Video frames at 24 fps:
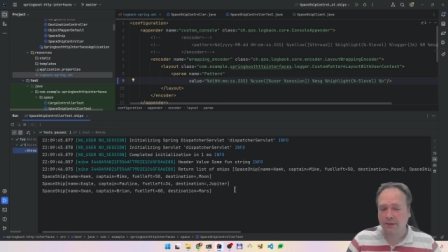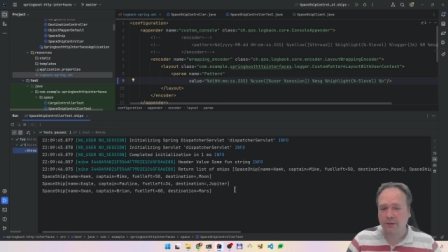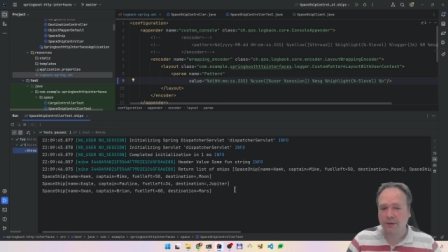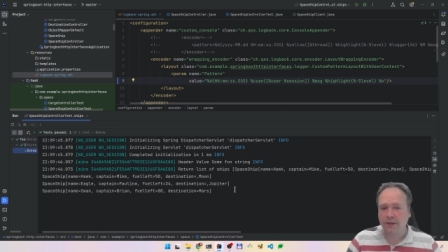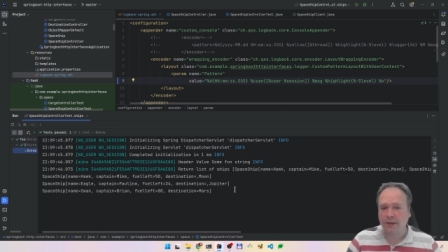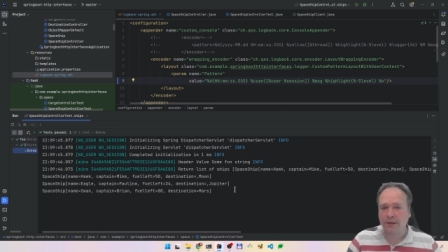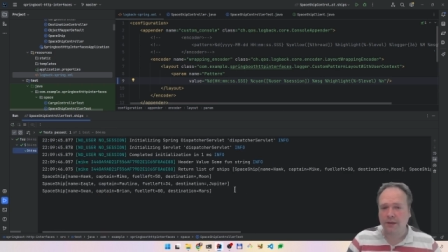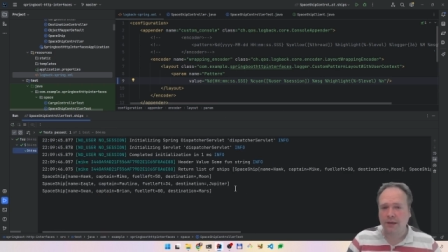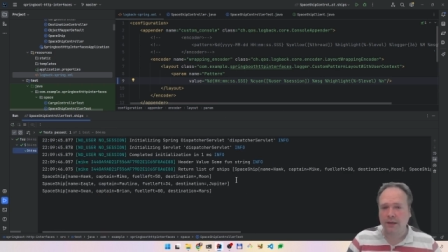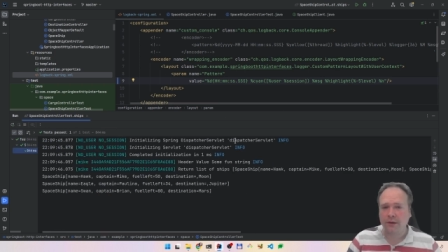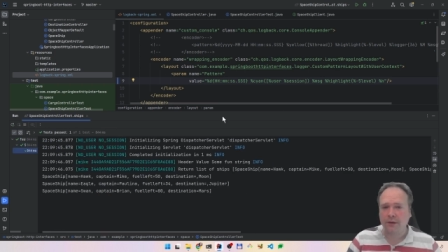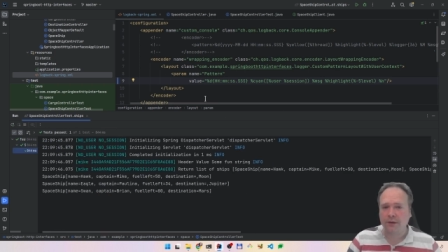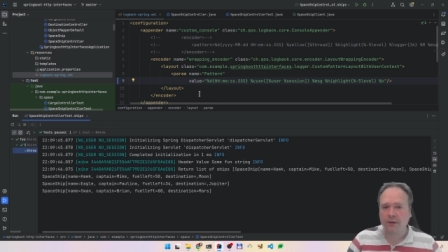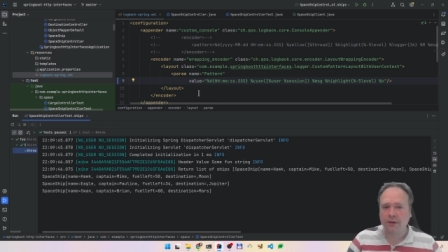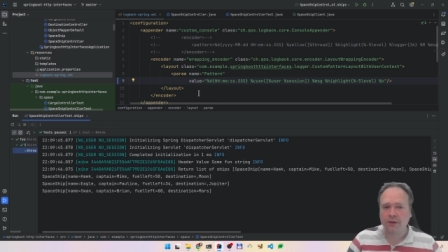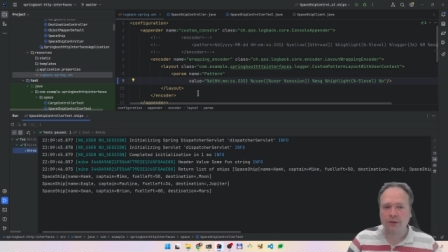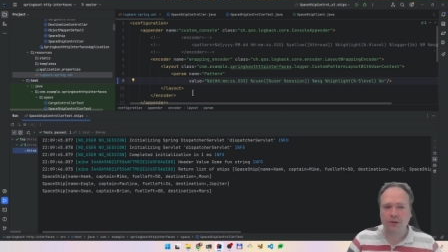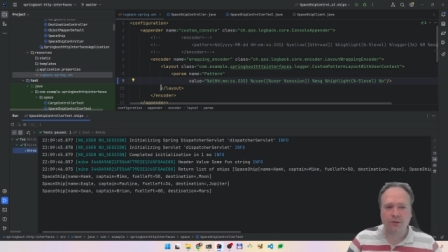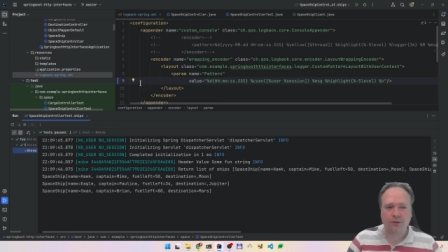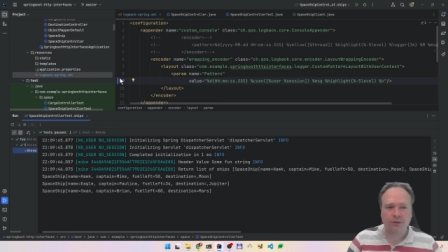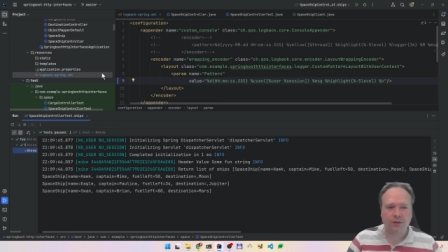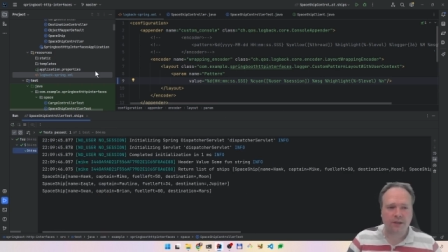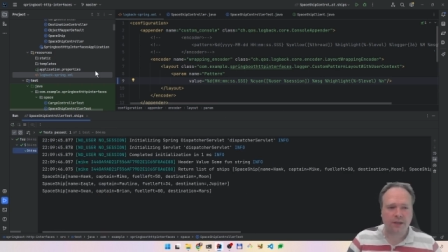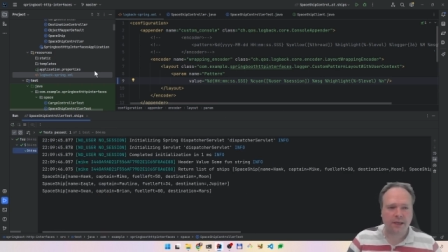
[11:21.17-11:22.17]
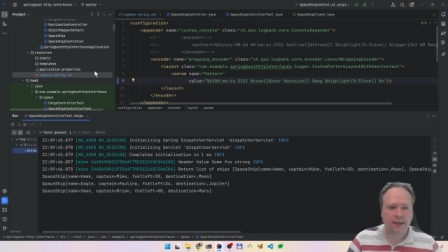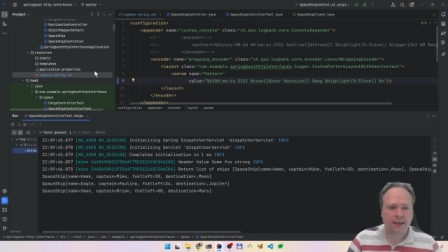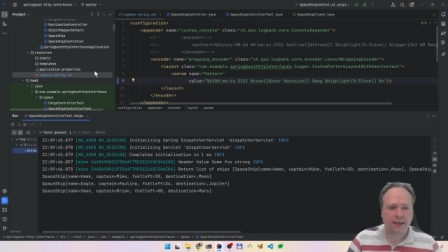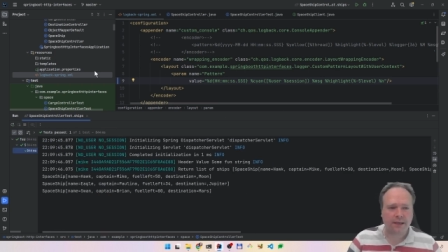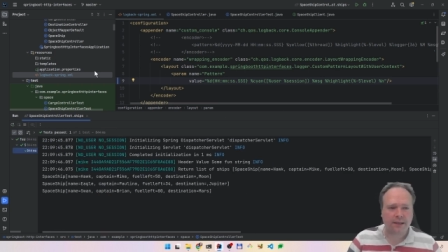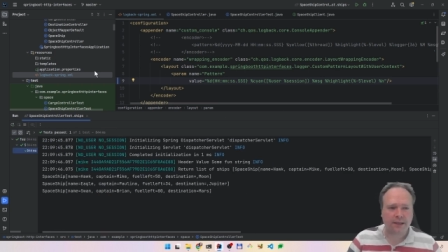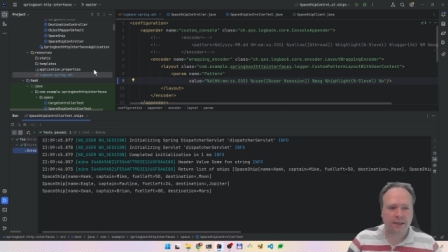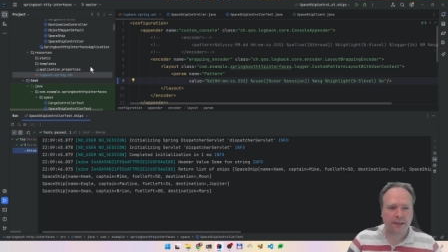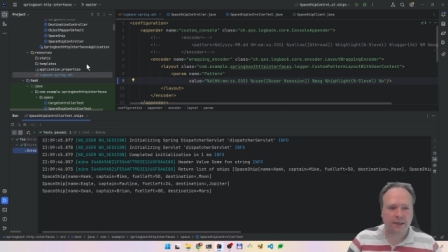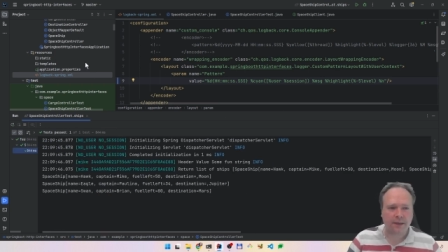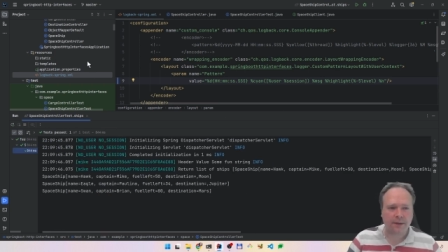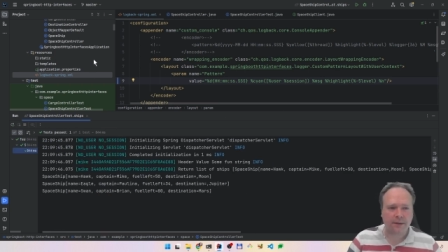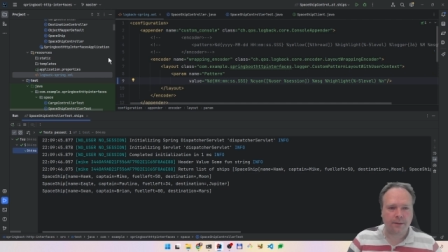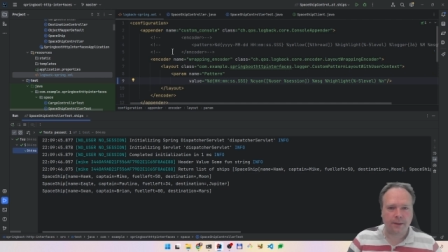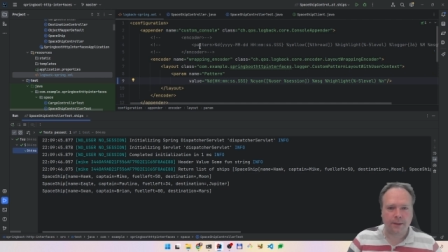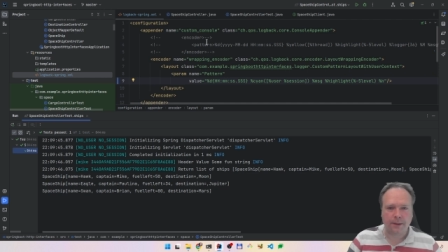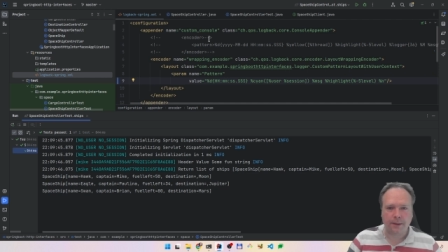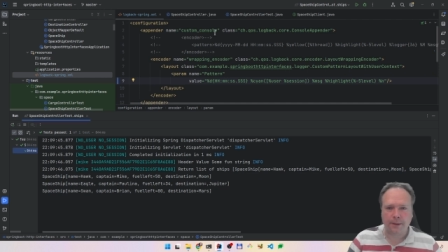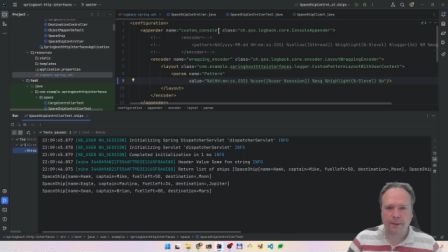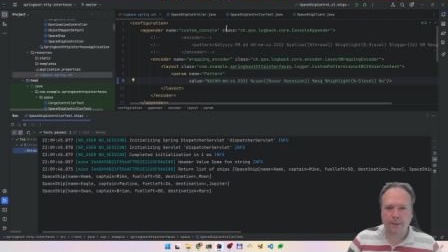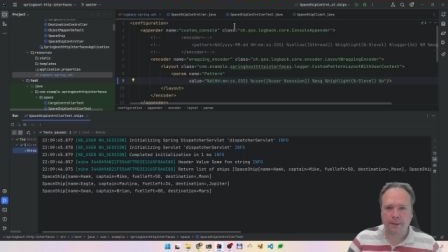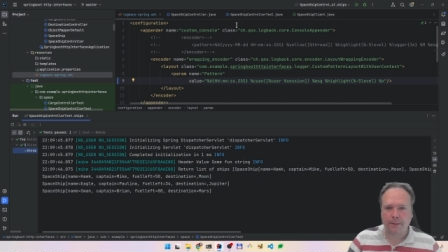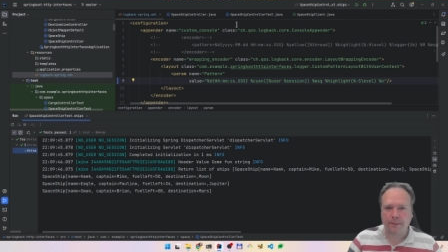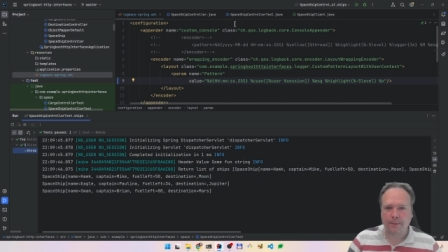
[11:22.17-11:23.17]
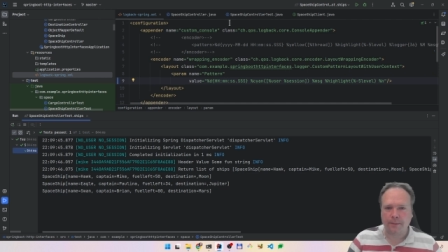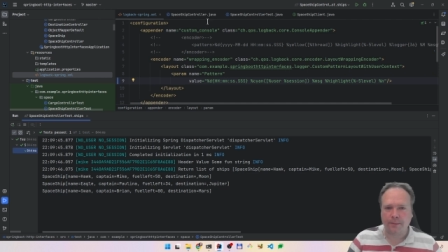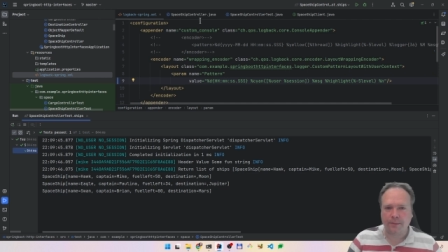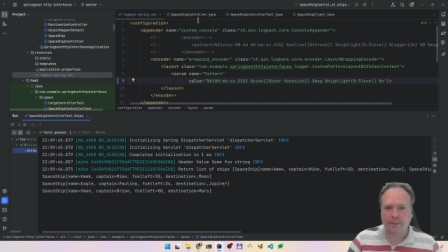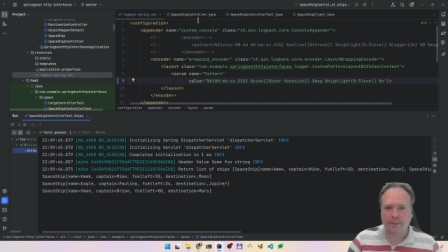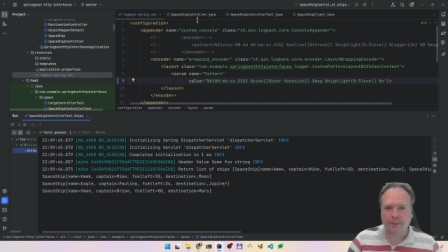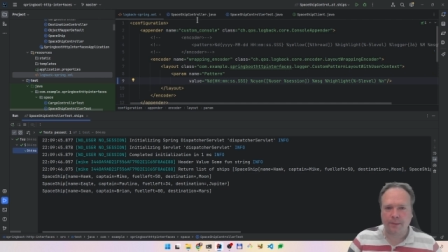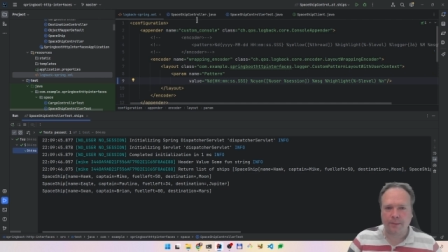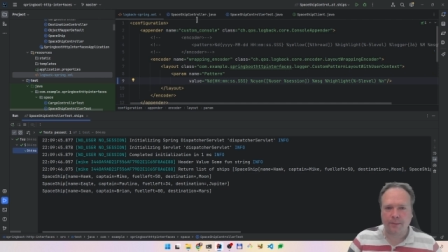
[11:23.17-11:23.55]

You can and you can choose that actually. Um,